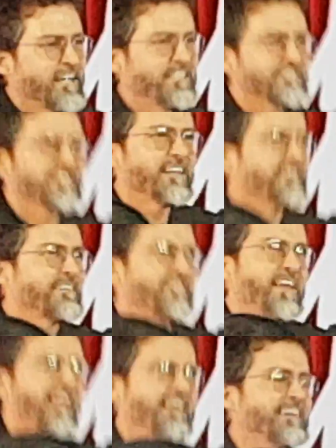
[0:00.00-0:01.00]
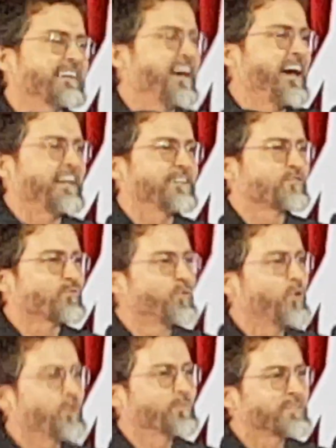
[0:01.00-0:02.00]
He said, God it's
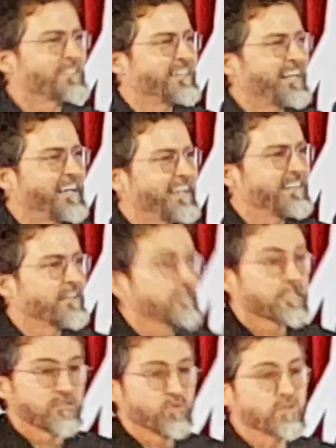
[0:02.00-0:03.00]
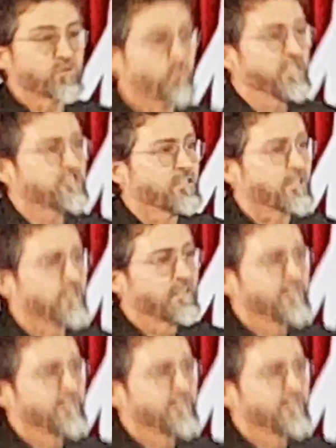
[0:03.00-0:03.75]
warm today. Because it was winter.